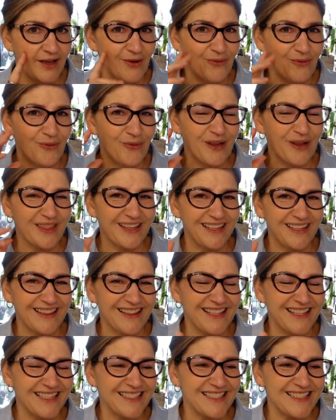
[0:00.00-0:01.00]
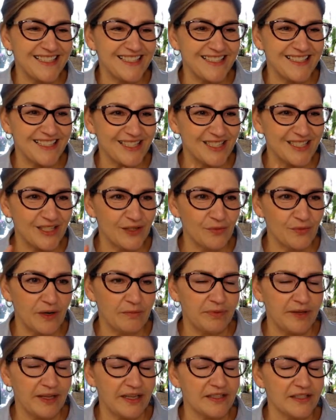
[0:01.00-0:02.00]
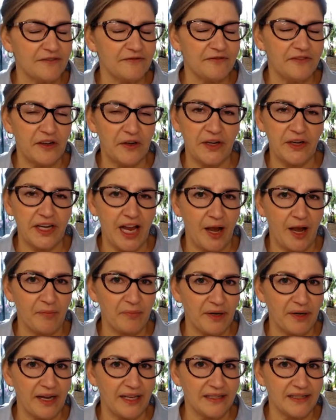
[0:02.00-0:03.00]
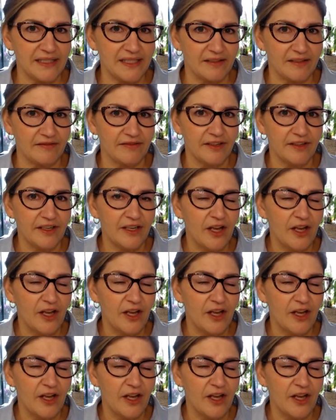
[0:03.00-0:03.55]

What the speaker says: With this 6-in-1 blend, it's very comprehensive.